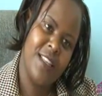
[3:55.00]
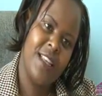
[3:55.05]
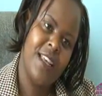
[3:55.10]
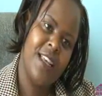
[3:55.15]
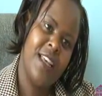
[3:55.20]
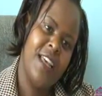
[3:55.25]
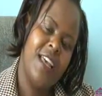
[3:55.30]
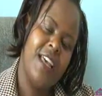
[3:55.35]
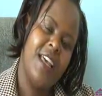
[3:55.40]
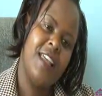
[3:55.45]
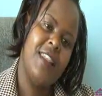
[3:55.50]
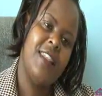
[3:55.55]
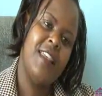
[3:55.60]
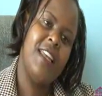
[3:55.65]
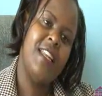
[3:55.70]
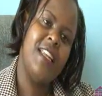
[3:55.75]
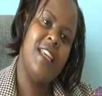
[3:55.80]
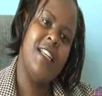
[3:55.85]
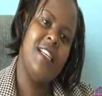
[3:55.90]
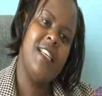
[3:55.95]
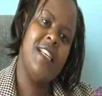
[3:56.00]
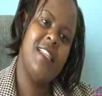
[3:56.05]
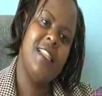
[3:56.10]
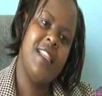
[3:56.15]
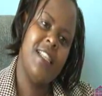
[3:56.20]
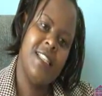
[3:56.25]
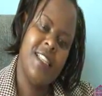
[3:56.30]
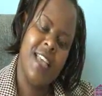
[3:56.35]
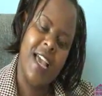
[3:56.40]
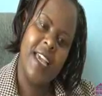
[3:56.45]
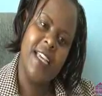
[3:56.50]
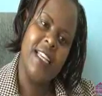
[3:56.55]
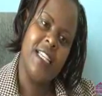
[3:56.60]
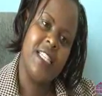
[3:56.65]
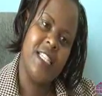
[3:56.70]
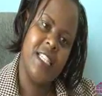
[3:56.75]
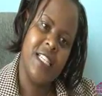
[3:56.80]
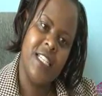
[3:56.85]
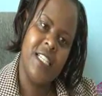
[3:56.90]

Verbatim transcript: mm-hmm. then it is easier. It,